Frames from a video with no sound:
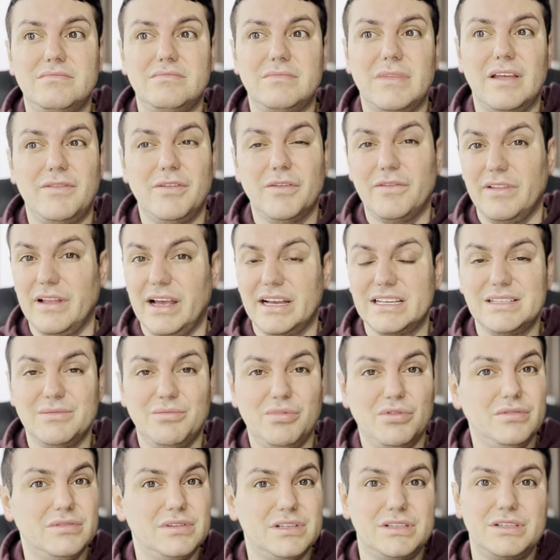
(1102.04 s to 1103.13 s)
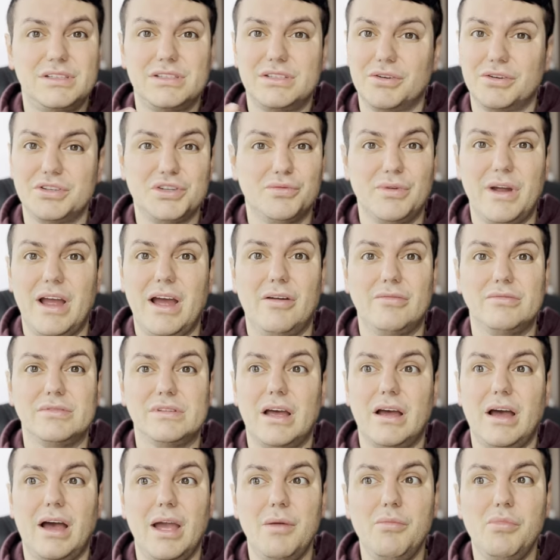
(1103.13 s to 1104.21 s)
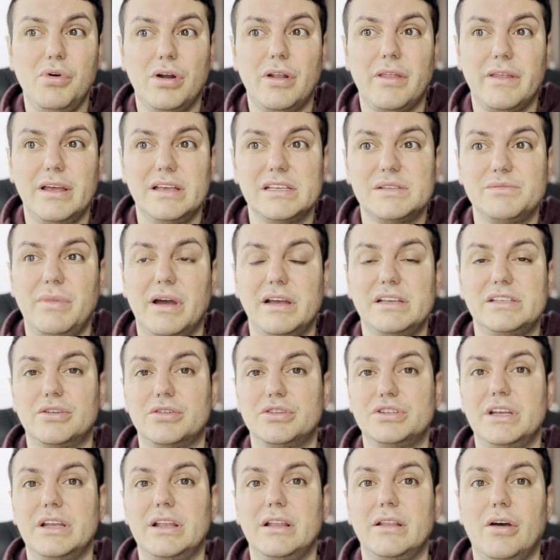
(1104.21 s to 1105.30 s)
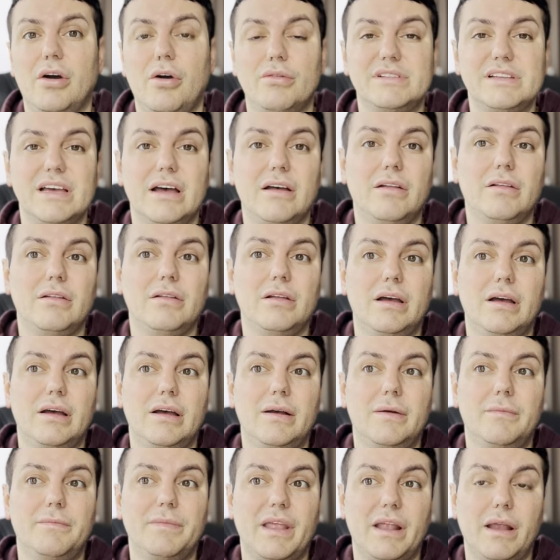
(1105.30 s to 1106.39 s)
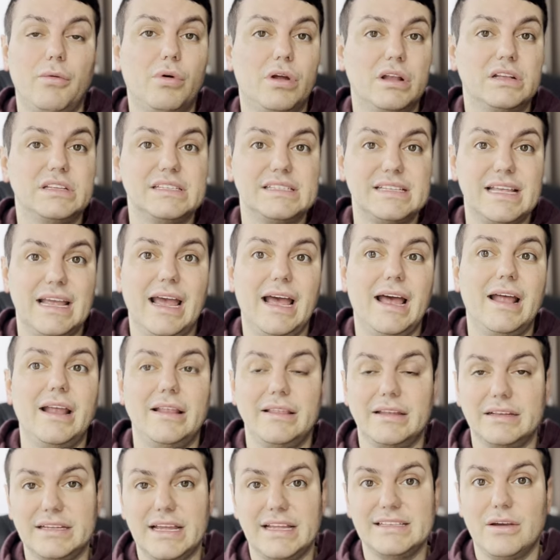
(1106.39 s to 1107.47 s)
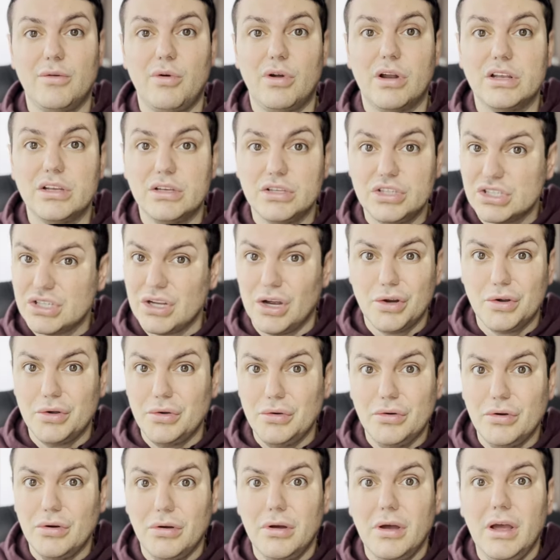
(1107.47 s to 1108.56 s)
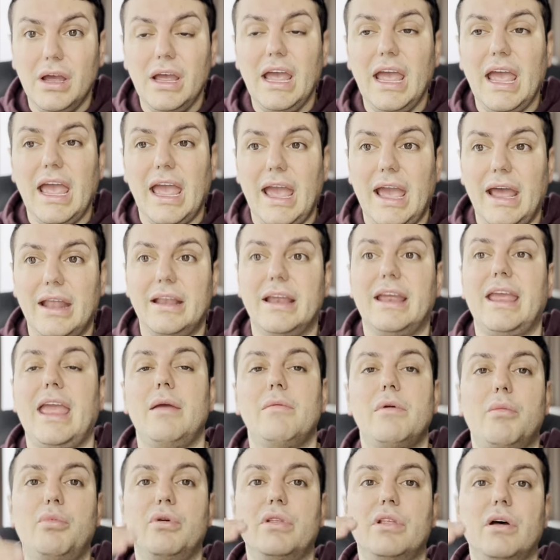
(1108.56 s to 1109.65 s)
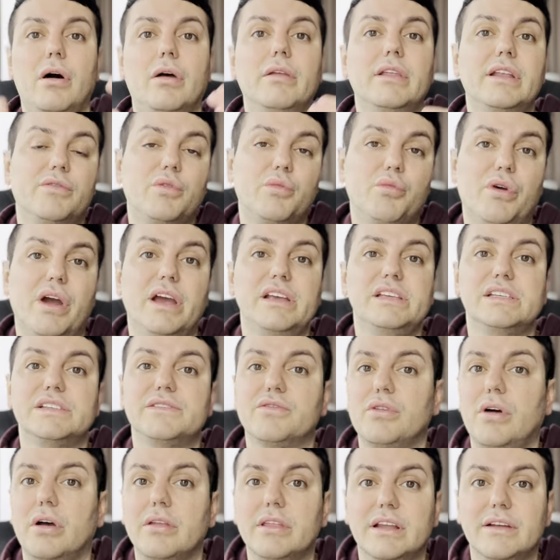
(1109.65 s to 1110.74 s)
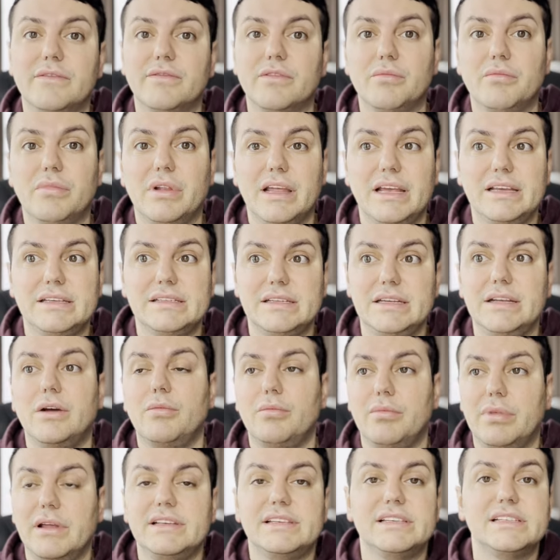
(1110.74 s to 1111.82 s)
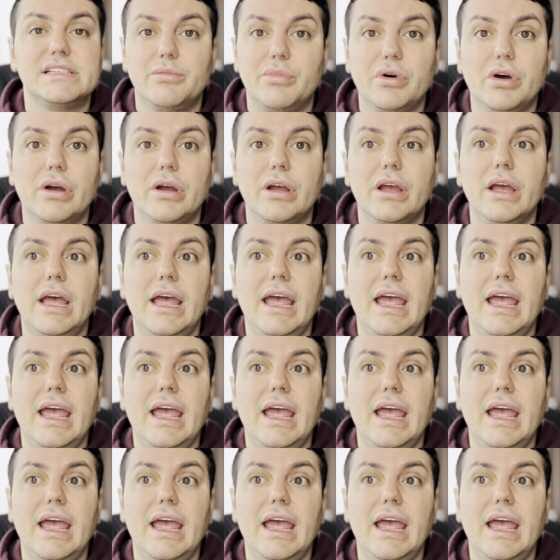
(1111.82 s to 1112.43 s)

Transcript: if you're flexible, search around. I booked this by searching the hotel that I wanted to stay at and the dates I wanted just on Google. And it came up with all the different prices for all the different places to book.